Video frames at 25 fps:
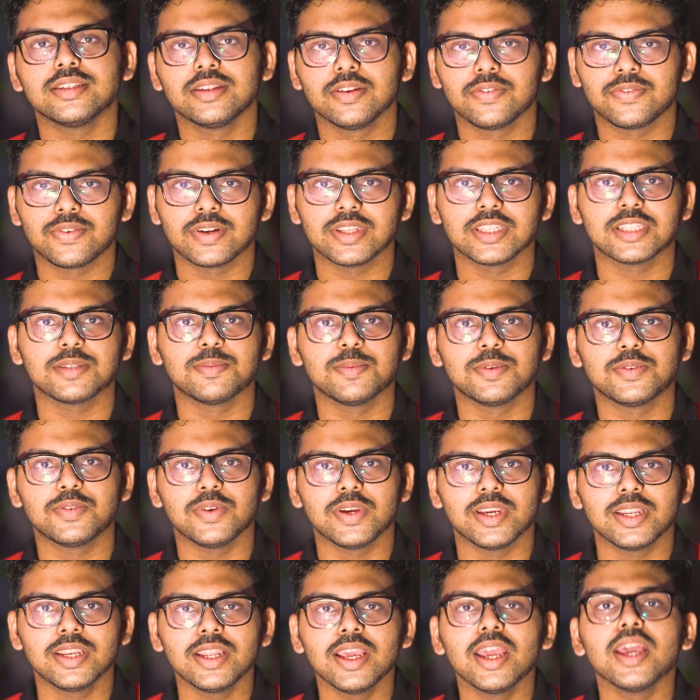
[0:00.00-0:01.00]
difference
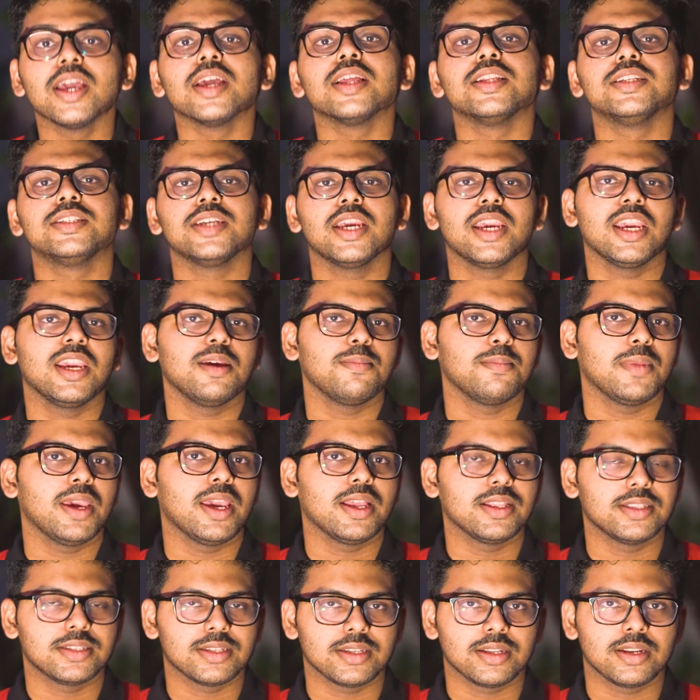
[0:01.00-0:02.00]
between JEE
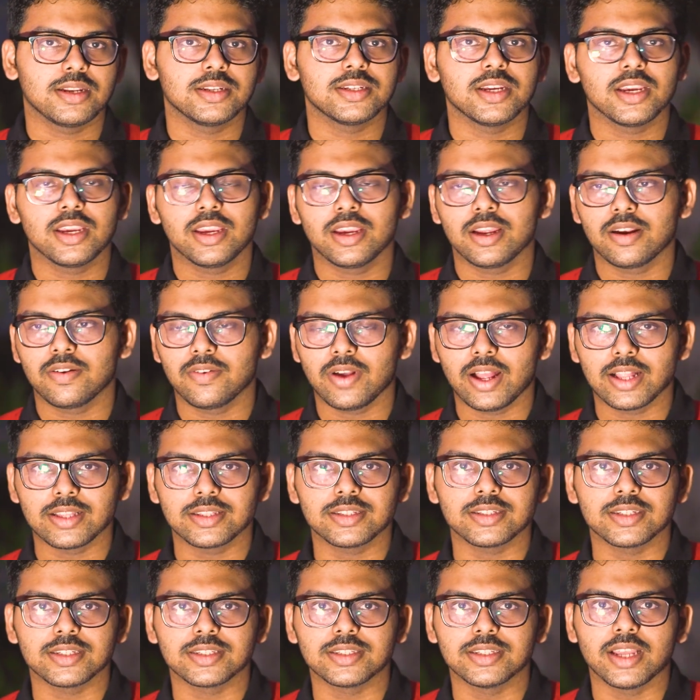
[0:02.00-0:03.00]
Mains and JEE
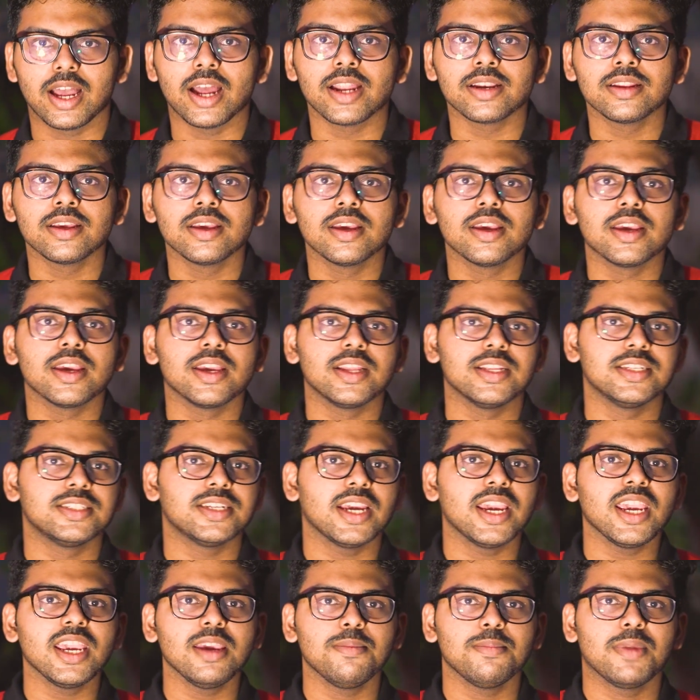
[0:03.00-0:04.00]
Advanced is that in
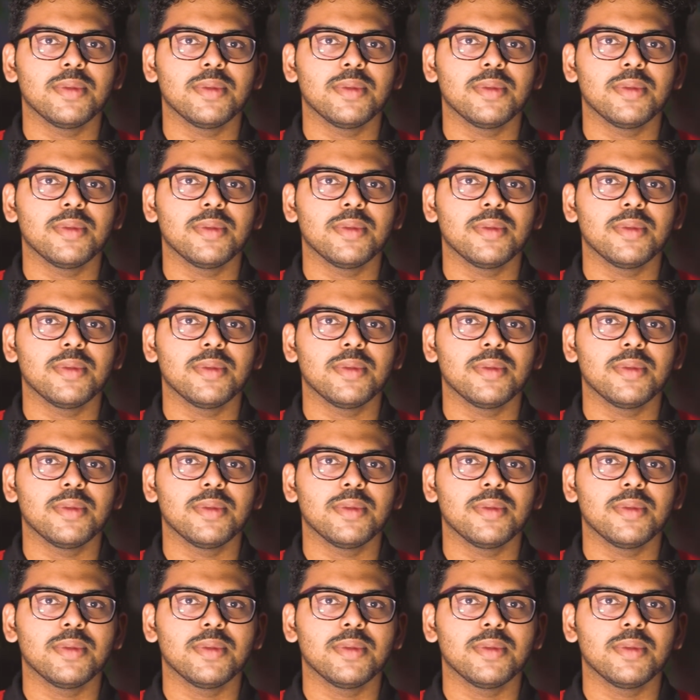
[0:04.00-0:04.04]
JEE